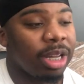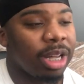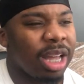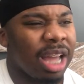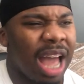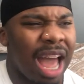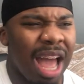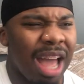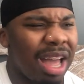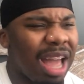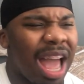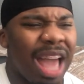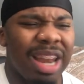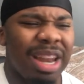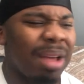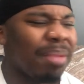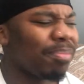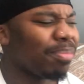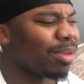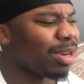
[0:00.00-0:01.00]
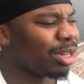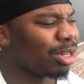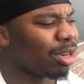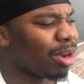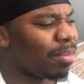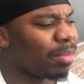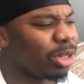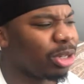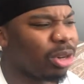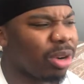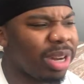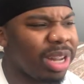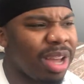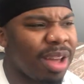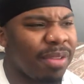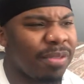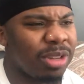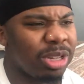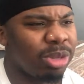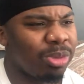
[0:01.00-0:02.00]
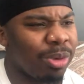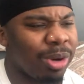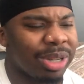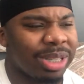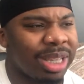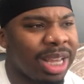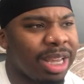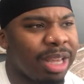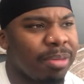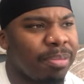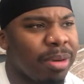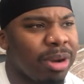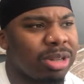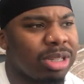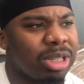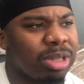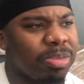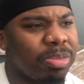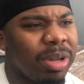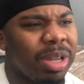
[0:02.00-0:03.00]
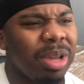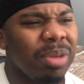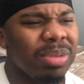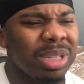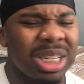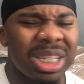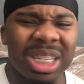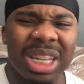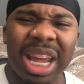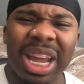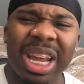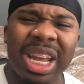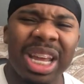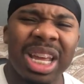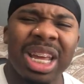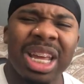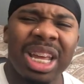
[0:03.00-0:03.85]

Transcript: I, am pretty sure a majority of us weren't techie persons, but it was just like